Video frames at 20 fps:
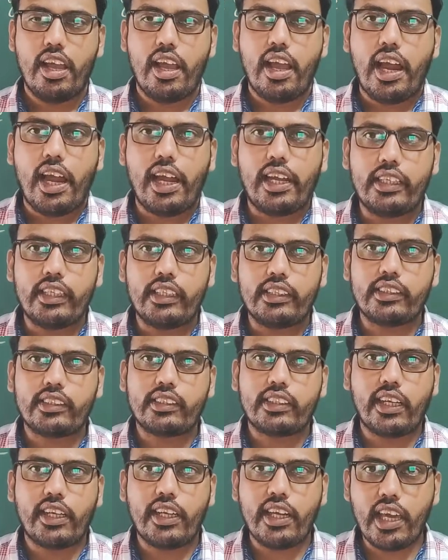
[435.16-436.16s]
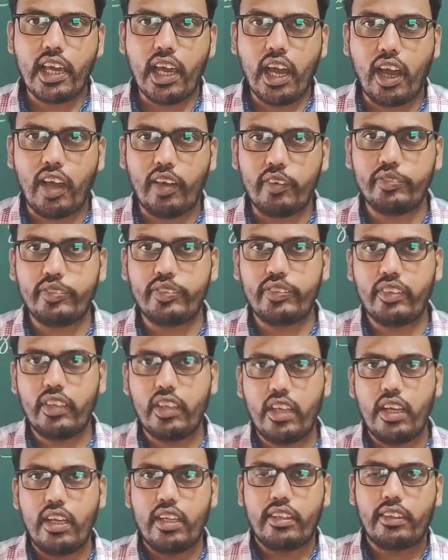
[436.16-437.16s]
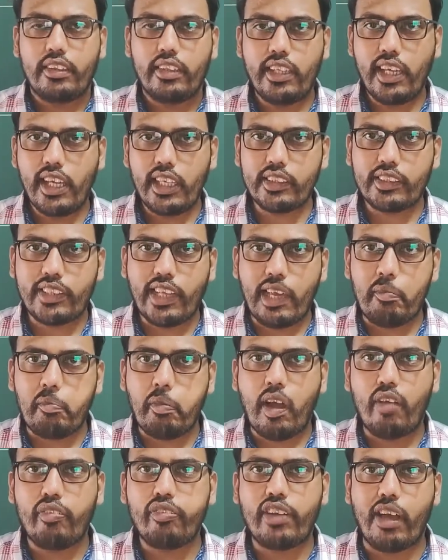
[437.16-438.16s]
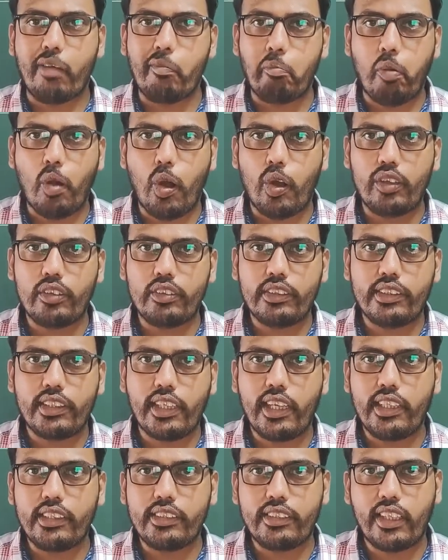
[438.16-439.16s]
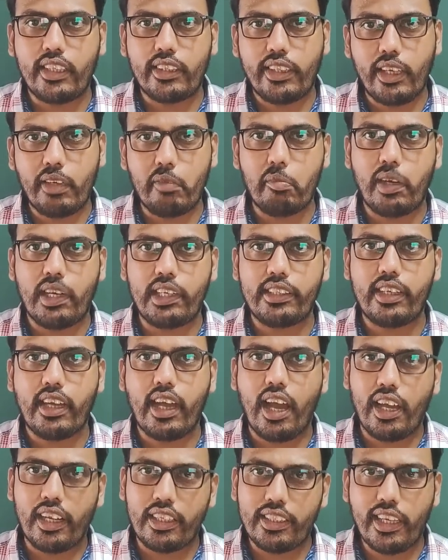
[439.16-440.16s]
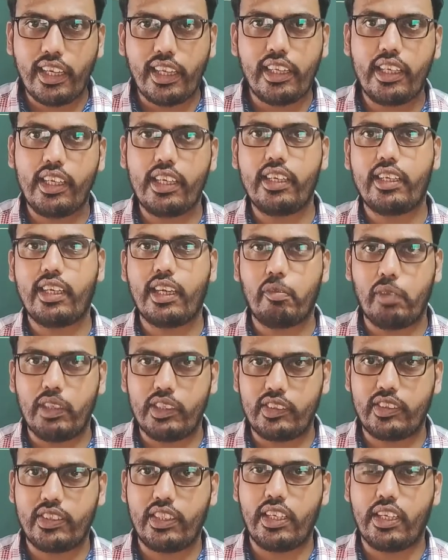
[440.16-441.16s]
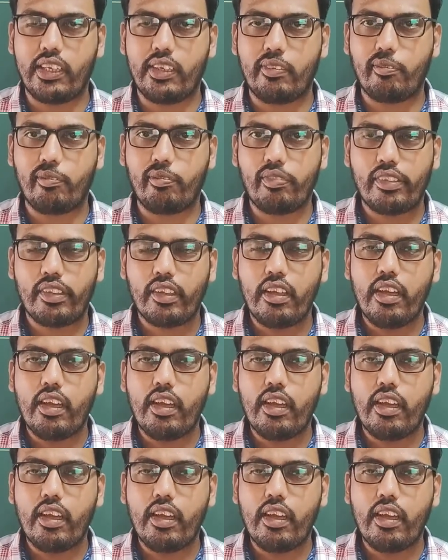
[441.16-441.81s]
and a study of these type of compounds is nothing but organic chemistry.